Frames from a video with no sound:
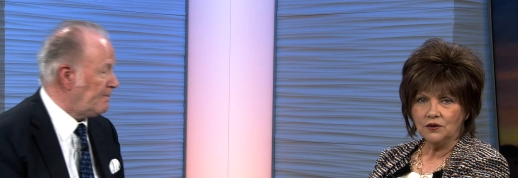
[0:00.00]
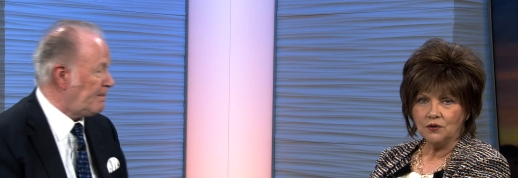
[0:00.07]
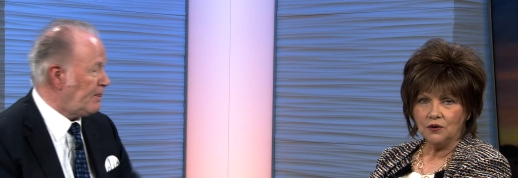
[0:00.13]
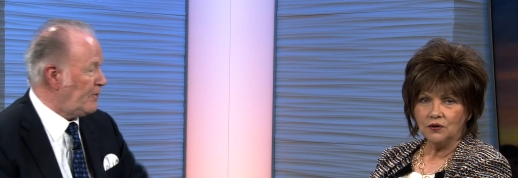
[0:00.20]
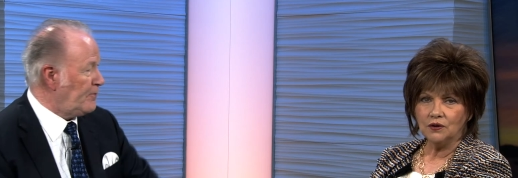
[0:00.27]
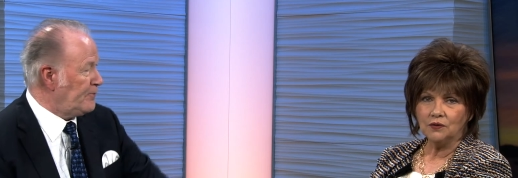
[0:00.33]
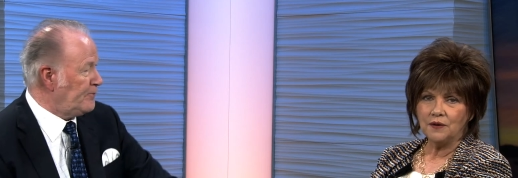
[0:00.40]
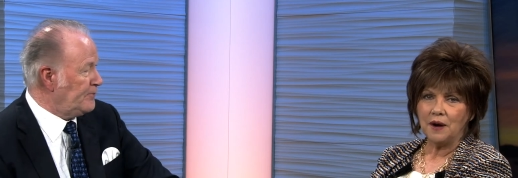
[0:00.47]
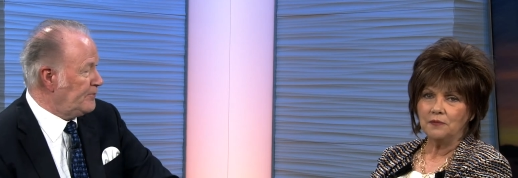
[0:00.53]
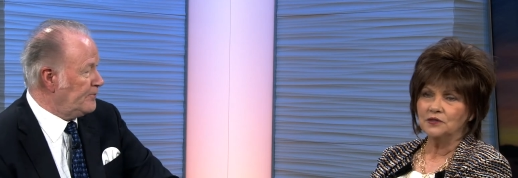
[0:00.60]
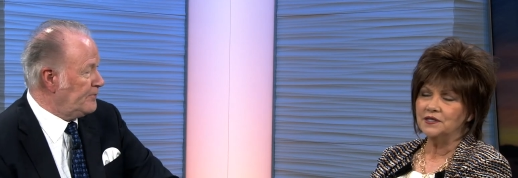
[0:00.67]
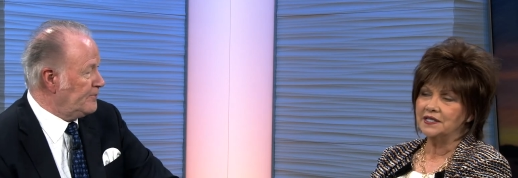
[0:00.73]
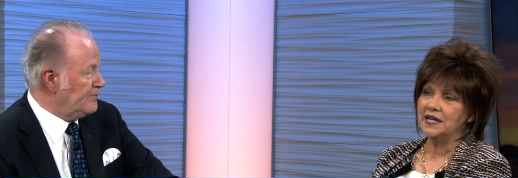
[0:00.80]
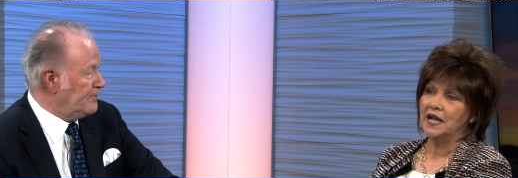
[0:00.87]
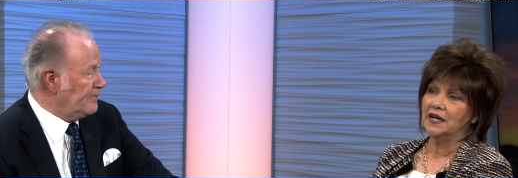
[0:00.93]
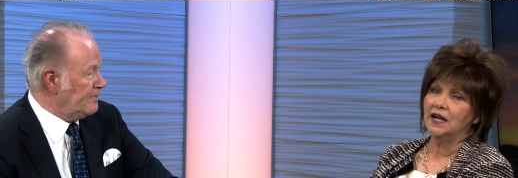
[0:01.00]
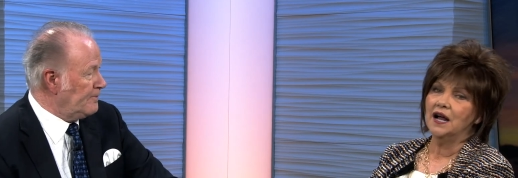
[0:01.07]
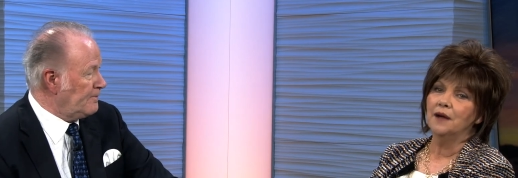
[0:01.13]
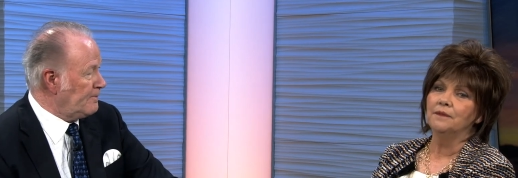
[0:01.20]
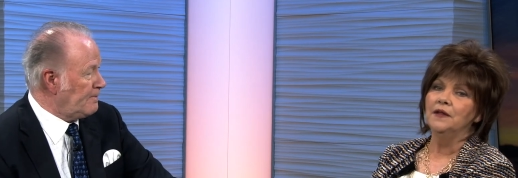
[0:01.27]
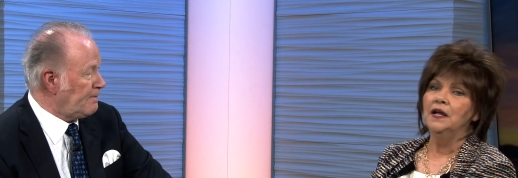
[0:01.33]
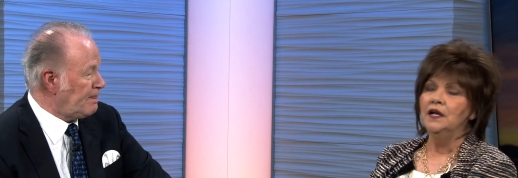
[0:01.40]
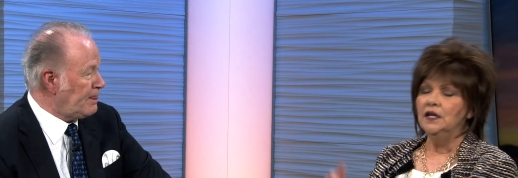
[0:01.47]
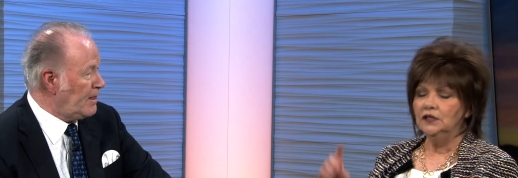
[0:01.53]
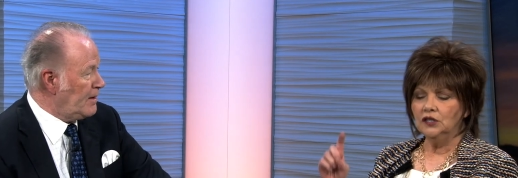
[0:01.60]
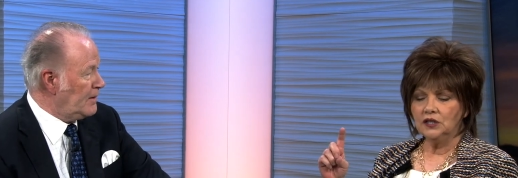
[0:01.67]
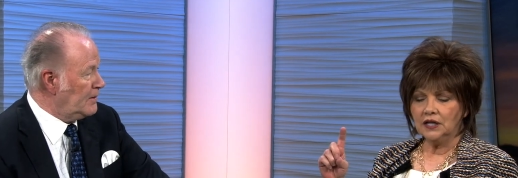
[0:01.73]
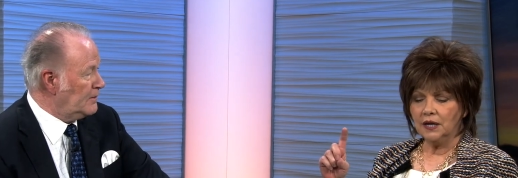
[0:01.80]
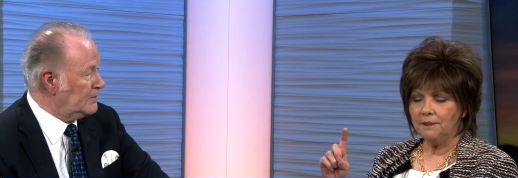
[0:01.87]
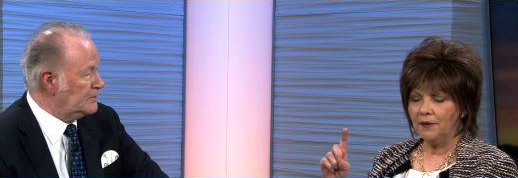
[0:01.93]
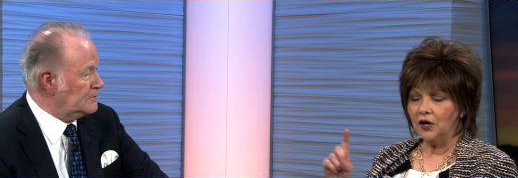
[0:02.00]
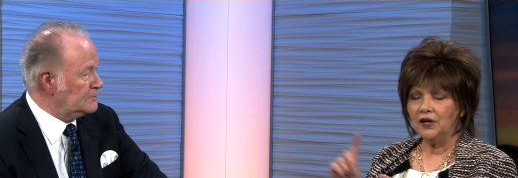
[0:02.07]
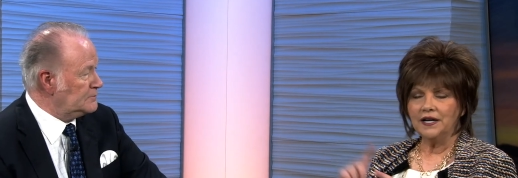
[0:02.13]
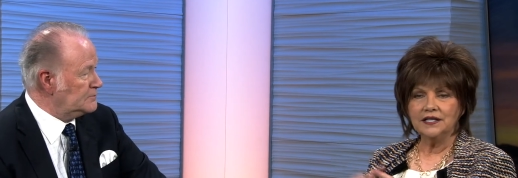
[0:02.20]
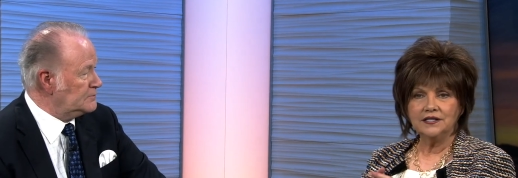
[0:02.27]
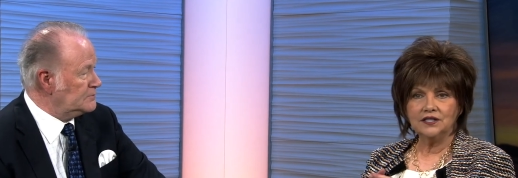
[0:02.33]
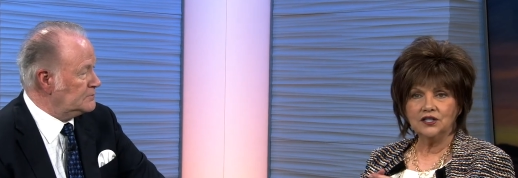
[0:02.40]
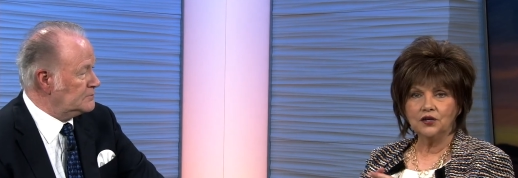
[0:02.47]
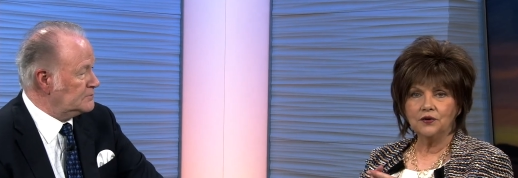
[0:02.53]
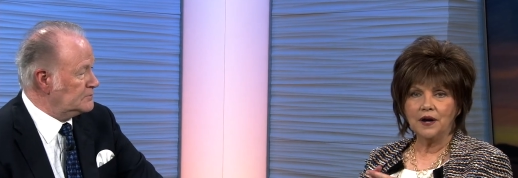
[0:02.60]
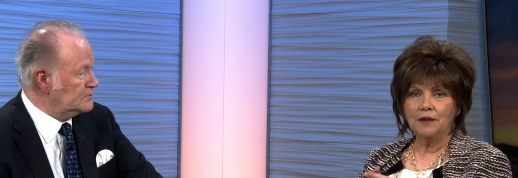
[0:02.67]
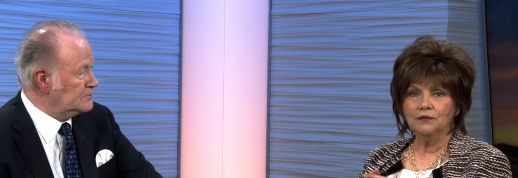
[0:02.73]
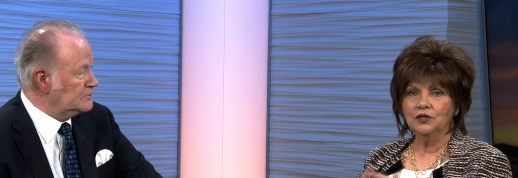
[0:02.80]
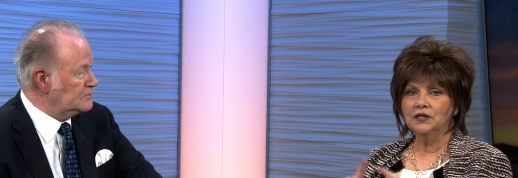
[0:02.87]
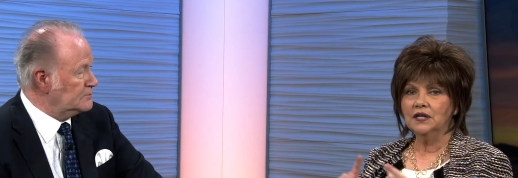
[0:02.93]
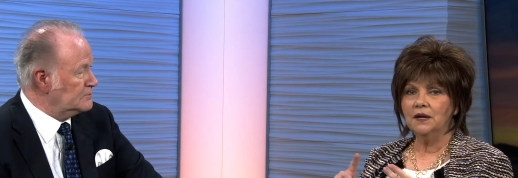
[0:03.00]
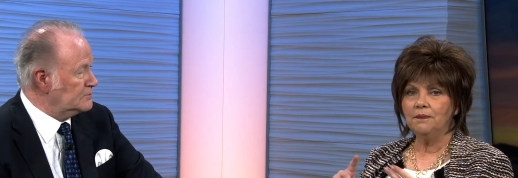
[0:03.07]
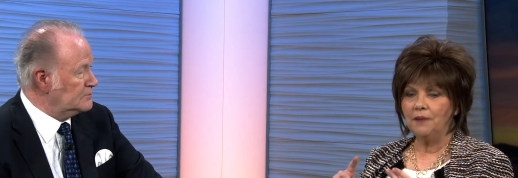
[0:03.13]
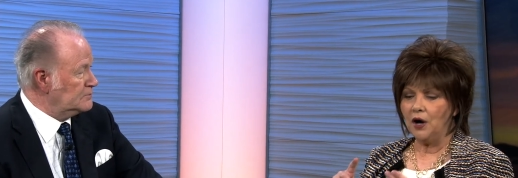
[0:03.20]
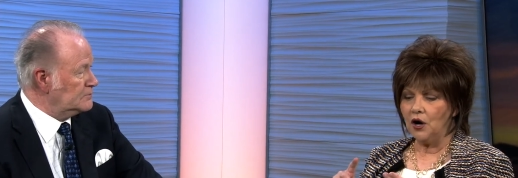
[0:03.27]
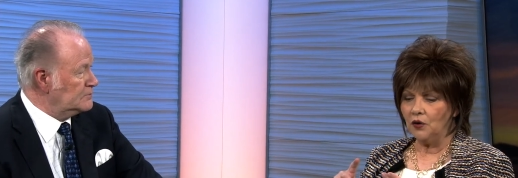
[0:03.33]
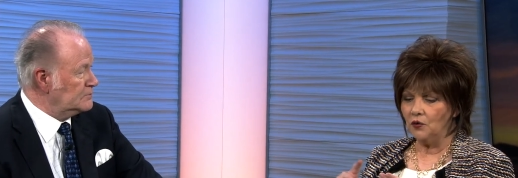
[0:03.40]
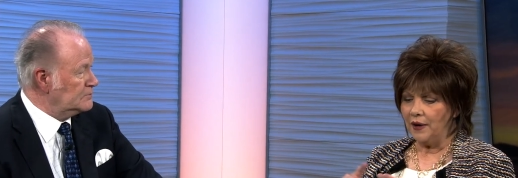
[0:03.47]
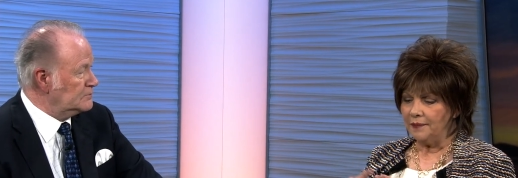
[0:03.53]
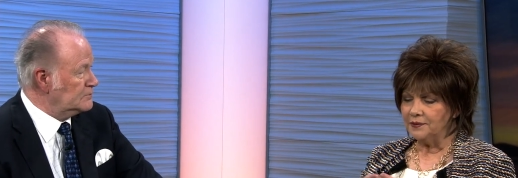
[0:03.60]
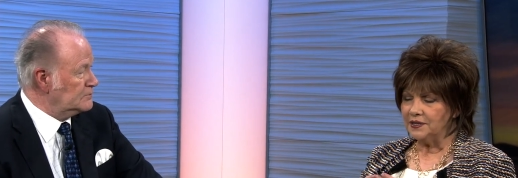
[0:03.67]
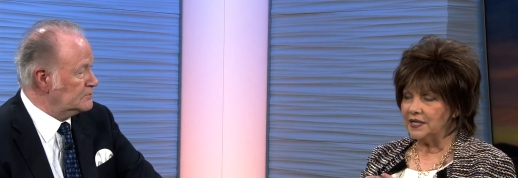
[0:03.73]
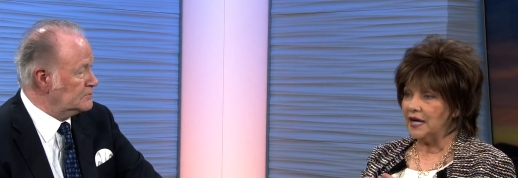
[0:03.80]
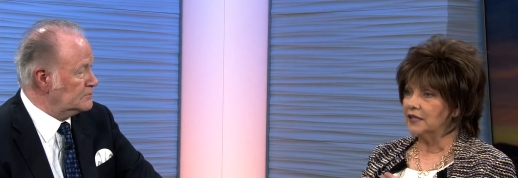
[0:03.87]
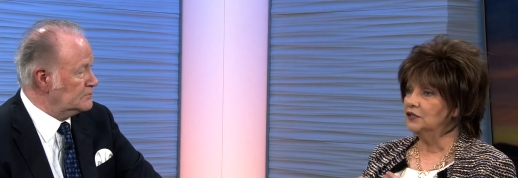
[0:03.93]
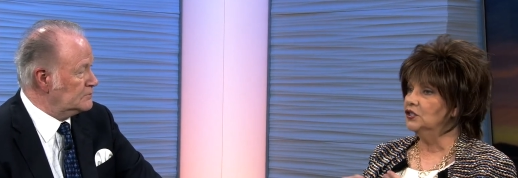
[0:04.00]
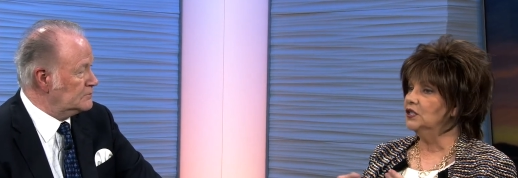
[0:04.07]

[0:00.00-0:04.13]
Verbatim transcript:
Speaker 1: to oralroberts.com, look up our Instagram, look up our website,